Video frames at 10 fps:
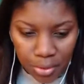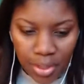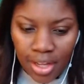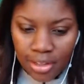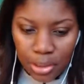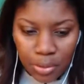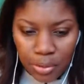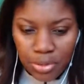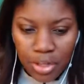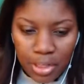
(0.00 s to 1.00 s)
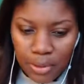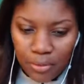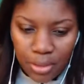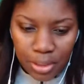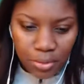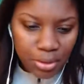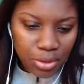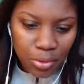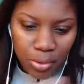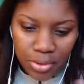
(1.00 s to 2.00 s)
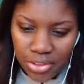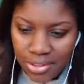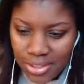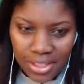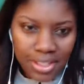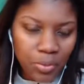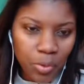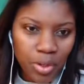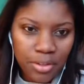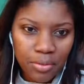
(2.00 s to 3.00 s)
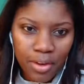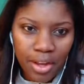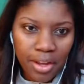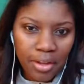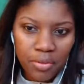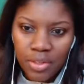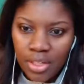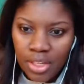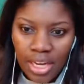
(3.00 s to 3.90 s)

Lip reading: So that's what I was talking about. If you guys want to score this thing 1 to 5